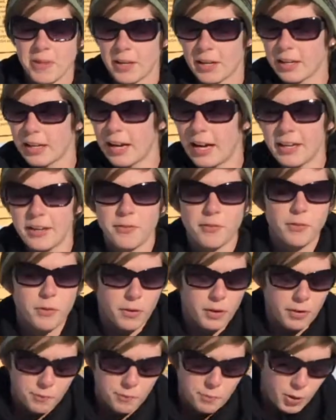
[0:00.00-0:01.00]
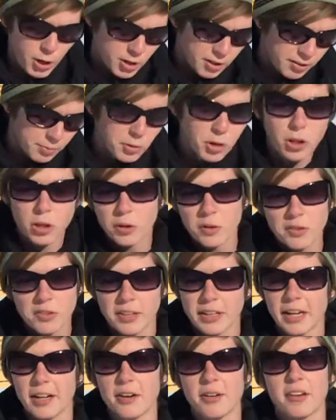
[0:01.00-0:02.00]
You can kind of put some
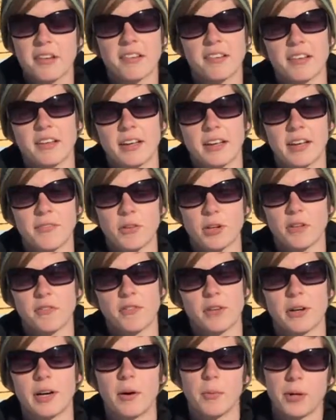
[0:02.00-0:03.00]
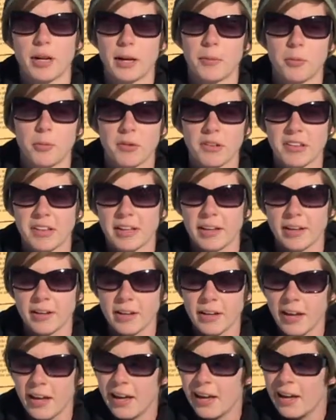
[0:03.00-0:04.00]
clues together to see if you can figure out what animal is here,